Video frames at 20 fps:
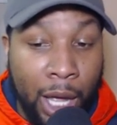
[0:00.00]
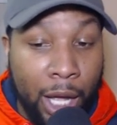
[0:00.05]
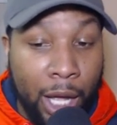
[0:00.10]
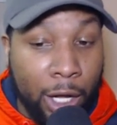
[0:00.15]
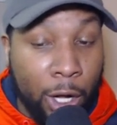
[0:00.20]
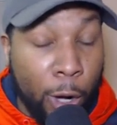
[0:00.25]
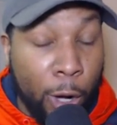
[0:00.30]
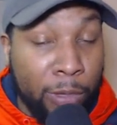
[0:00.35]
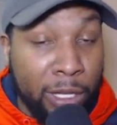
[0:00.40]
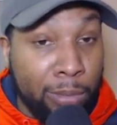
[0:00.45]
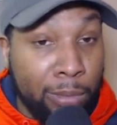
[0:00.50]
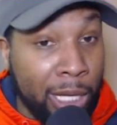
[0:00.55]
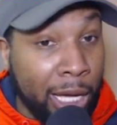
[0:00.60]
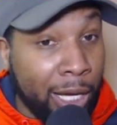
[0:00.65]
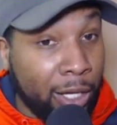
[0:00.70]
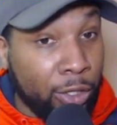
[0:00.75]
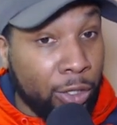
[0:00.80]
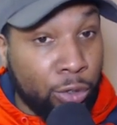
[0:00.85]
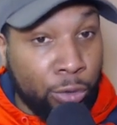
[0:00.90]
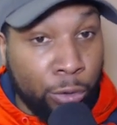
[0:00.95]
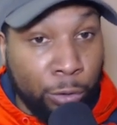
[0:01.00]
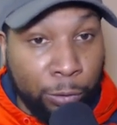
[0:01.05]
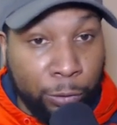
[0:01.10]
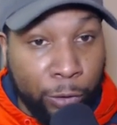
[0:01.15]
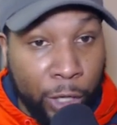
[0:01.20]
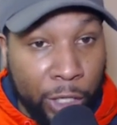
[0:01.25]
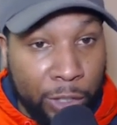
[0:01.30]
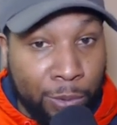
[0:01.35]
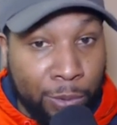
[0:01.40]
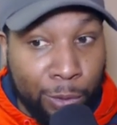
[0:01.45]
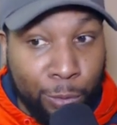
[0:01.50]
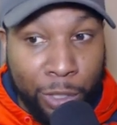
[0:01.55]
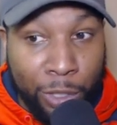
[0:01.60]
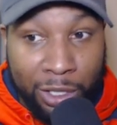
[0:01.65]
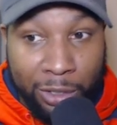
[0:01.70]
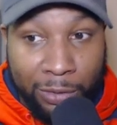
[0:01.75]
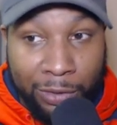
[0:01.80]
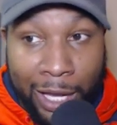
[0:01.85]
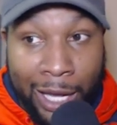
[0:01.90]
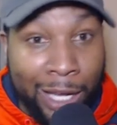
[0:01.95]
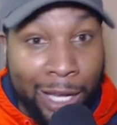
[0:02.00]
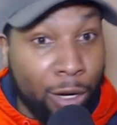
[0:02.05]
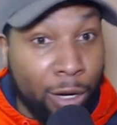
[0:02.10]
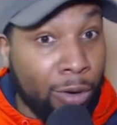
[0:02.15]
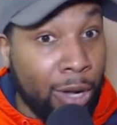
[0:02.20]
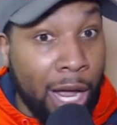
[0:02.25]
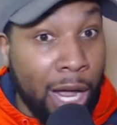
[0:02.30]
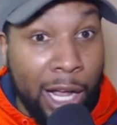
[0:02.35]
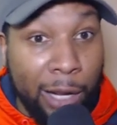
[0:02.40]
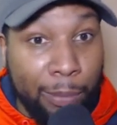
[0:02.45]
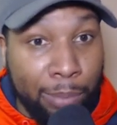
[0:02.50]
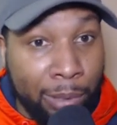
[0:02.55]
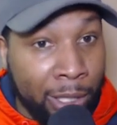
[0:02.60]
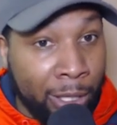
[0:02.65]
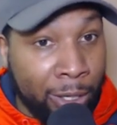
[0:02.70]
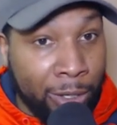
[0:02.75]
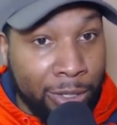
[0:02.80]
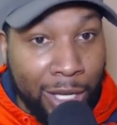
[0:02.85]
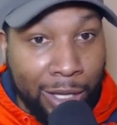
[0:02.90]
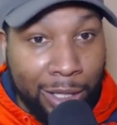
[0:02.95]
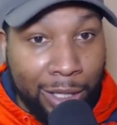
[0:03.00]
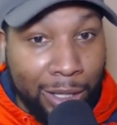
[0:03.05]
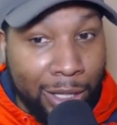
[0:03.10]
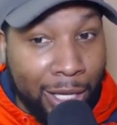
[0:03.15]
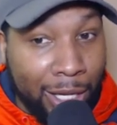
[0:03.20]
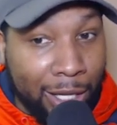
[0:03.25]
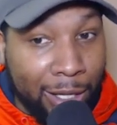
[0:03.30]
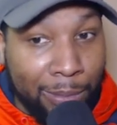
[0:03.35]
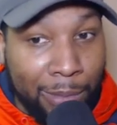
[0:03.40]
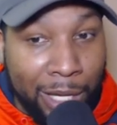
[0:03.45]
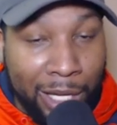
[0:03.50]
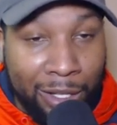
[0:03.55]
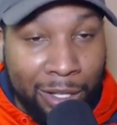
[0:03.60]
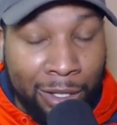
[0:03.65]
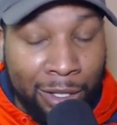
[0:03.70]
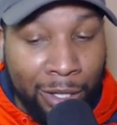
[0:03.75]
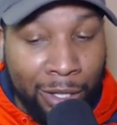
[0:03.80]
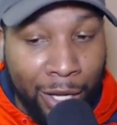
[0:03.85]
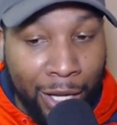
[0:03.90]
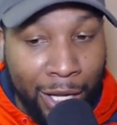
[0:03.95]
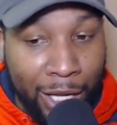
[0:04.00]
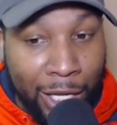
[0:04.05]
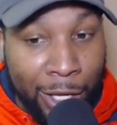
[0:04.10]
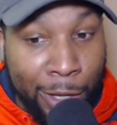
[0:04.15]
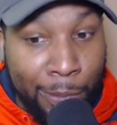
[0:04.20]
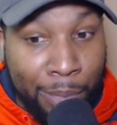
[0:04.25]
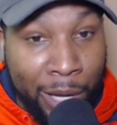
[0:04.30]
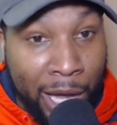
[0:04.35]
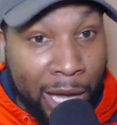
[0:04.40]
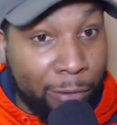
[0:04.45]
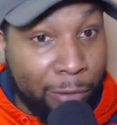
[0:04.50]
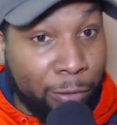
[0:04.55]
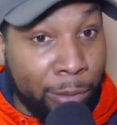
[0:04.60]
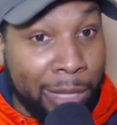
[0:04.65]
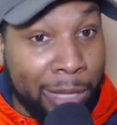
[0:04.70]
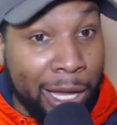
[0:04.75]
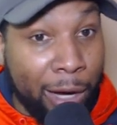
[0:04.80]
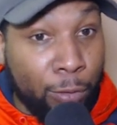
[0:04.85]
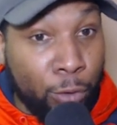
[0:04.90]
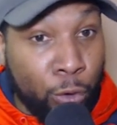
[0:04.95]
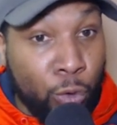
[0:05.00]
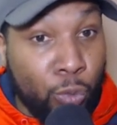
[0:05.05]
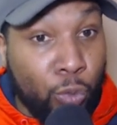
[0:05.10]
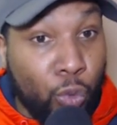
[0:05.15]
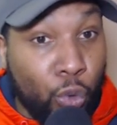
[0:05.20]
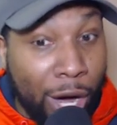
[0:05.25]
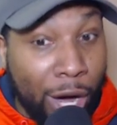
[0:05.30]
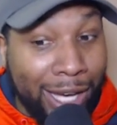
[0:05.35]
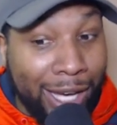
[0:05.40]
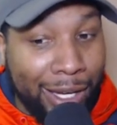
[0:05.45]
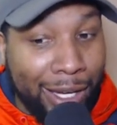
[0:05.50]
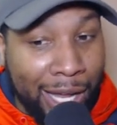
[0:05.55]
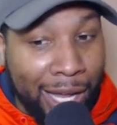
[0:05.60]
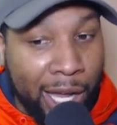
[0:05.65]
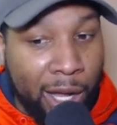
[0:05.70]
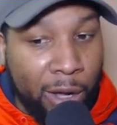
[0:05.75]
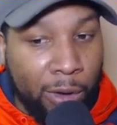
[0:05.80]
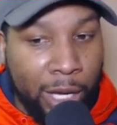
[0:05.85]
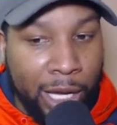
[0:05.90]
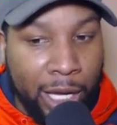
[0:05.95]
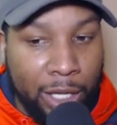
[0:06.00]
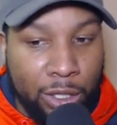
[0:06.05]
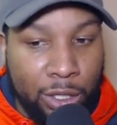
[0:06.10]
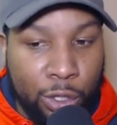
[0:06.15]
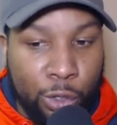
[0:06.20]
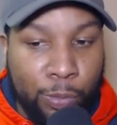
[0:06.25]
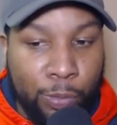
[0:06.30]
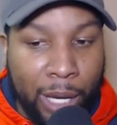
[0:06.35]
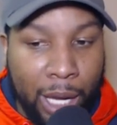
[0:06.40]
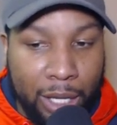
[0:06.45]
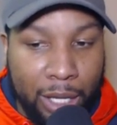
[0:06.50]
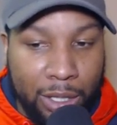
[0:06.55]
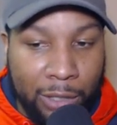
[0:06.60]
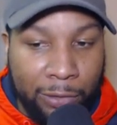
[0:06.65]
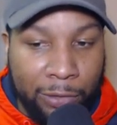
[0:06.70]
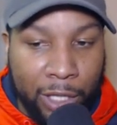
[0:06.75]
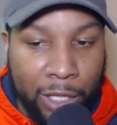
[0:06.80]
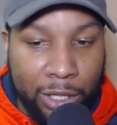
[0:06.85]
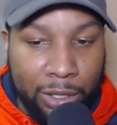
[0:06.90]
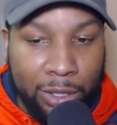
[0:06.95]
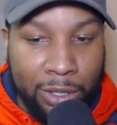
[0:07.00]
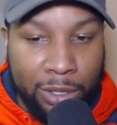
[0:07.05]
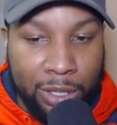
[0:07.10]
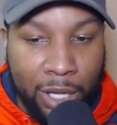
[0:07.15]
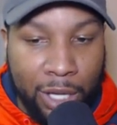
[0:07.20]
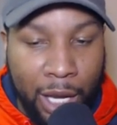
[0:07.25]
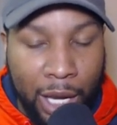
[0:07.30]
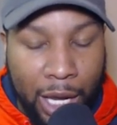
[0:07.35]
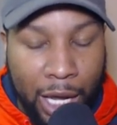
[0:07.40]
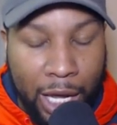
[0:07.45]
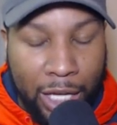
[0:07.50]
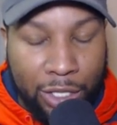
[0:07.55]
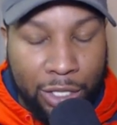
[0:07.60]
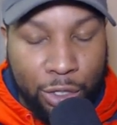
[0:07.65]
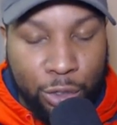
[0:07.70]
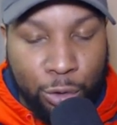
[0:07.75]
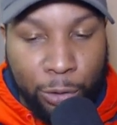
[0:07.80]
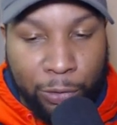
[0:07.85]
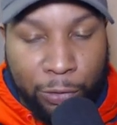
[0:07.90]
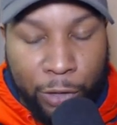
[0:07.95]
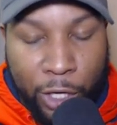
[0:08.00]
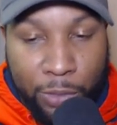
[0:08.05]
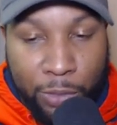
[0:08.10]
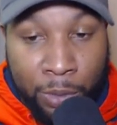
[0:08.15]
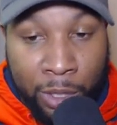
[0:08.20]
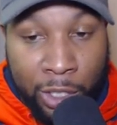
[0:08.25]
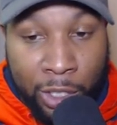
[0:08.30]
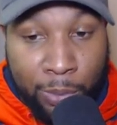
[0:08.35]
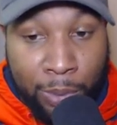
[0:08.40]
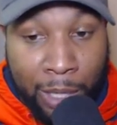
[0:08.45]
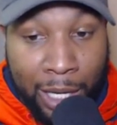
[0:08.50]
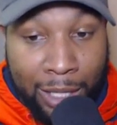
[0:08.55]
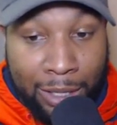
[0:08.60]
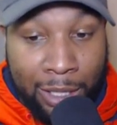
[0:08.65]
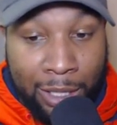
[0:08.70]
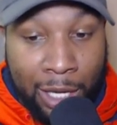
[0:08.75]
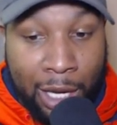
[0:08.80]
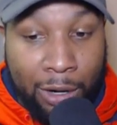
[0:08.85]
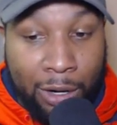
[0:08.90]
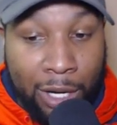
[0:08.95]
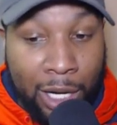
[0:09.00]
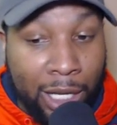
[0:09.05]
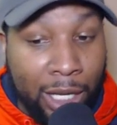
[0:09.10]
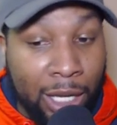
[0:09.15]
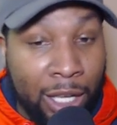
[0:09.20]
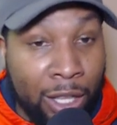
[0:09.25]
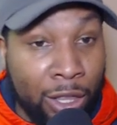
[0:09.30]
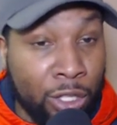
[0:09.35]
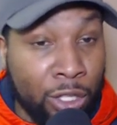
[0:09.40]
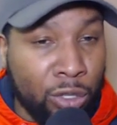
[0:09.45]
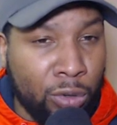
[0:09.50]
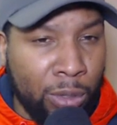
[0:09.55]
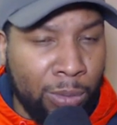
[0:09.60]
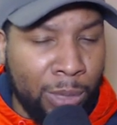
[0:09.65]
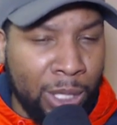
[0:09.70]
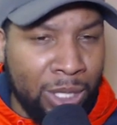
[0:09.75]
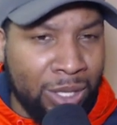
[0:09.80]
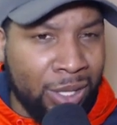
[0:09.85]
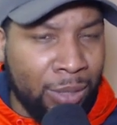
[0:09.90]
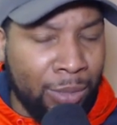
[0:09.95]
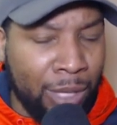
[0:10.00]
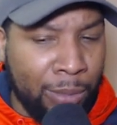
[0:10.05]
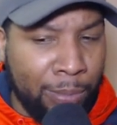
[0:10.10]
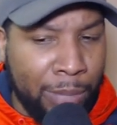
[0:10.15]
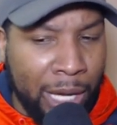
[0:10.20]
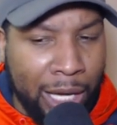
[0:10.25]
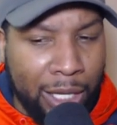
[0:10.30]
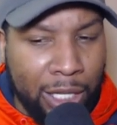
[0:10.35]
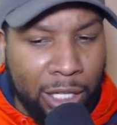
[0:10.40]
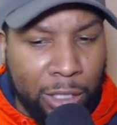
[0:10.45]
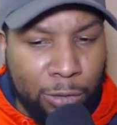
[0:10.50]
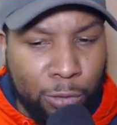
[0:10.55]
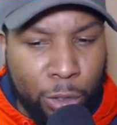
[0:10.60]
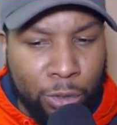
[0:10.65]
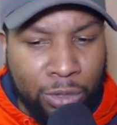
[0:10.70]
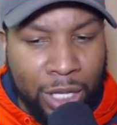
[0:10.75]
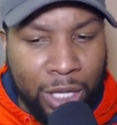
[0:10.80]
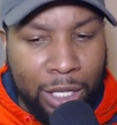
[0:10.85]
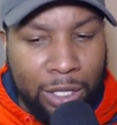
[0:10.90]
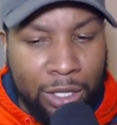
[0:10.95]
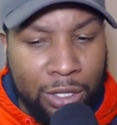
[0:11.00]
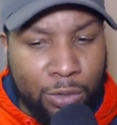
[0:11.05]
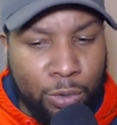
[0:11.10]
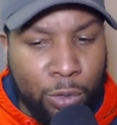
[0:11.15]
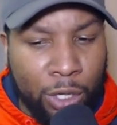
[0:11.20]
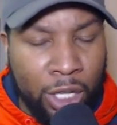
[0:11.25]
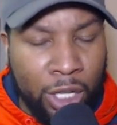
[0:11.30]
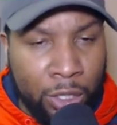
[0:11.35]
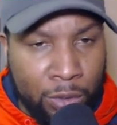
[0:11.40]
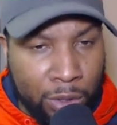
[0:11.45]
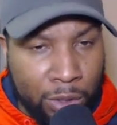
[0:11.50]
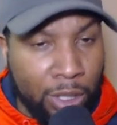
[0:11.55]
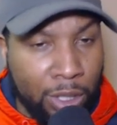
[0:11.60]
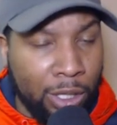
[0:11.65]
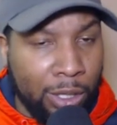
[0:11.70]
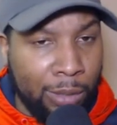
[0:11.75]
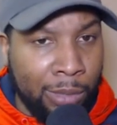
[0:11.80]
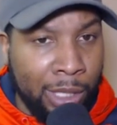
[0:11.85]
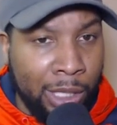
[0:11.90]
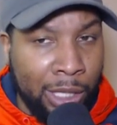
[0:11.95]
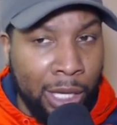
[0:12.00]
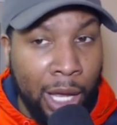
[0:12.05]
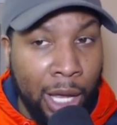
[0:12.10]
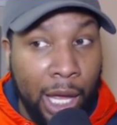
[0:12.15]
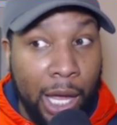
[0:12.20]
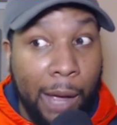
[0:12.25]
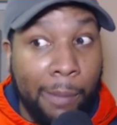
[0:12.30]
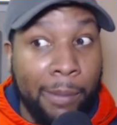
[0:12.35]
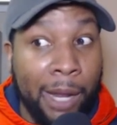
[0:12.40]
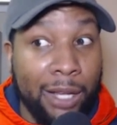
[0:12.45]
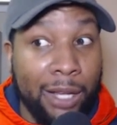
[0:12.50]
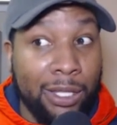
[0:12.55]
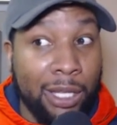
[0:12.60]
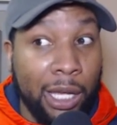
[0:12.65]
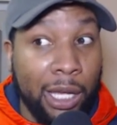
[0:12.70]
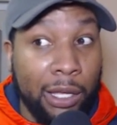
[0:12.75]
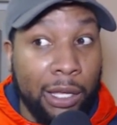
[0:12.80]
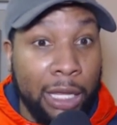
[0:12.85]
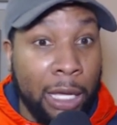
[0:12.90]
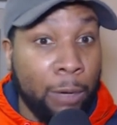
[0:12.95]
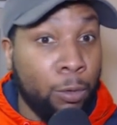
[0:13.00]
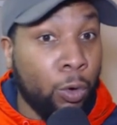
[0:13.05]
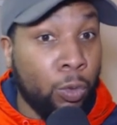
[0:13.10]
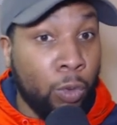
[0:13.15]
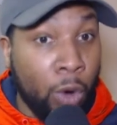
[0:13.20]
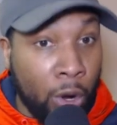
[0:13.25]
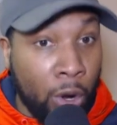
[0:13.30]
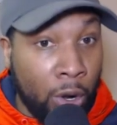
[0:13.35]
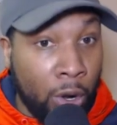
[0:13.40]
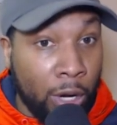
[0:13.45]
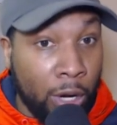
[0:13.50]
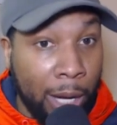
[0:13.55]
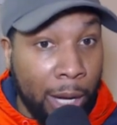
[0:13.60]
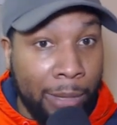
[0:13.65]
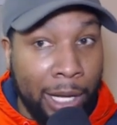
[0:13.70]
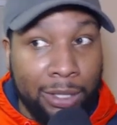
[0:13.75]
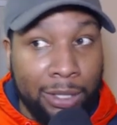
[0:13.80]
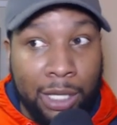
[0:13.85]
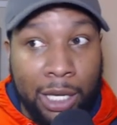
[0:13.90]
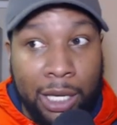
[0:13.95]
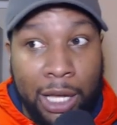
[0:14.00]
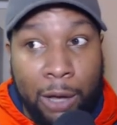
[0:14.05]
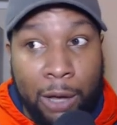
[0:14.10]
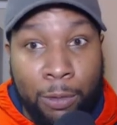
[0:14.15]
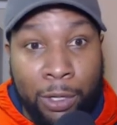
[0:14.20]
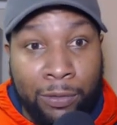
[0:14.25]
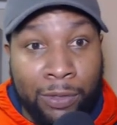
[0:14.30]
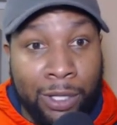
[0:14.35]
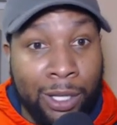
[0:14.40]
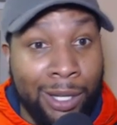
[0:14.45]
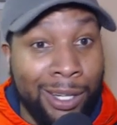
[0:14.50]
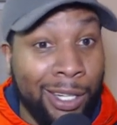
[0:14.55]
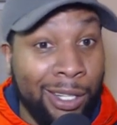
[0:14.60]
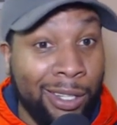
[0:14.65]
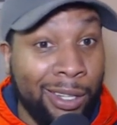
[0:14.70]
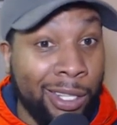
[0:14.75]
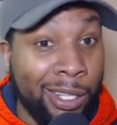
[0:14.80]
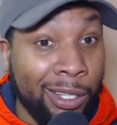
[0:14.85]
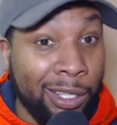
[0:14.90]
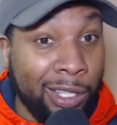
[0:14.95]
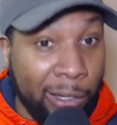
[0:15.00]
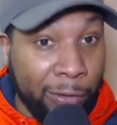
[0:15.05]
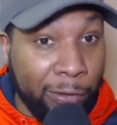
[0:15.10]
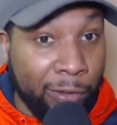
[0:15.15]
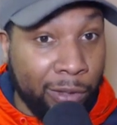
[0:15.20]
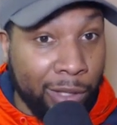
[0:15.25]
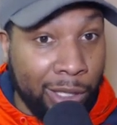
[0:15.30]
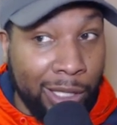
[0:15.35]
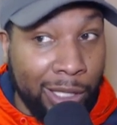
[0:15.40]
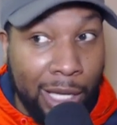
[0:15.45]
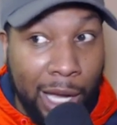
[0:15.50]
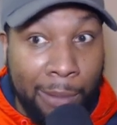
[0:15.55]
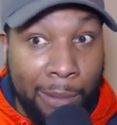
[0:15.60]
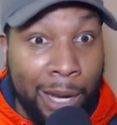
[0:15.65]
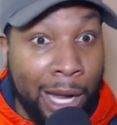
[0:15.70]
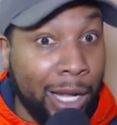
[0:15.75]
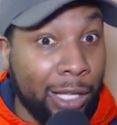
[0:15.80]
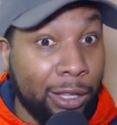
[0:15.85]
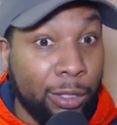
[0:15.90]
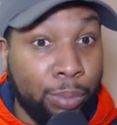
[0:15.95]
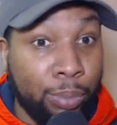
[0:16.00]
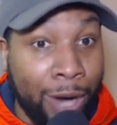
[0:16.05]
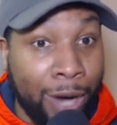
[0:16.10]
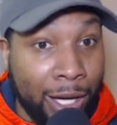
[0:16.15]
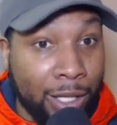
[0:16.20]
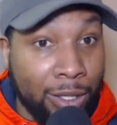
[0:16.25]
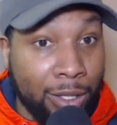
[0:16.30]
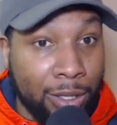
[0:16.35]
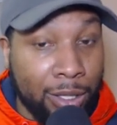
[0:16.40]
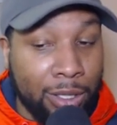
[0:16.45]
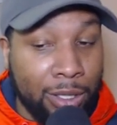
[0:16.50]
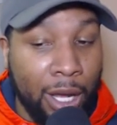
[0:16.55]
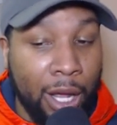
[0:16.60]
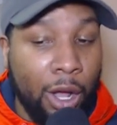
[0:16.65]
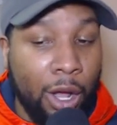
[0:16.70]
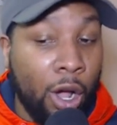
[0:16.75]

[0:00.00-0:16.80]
Kobe Black, a true freshman, one of eight or nine players I think that can make a impact from that room right now, had two pass deflections as a true freshman this past Saturday in the scrimmage. Some of the back end rotations were interesting to me. I'm not saying they were wrong. I'm not saying I would have done anything differently. I'm not at the practices.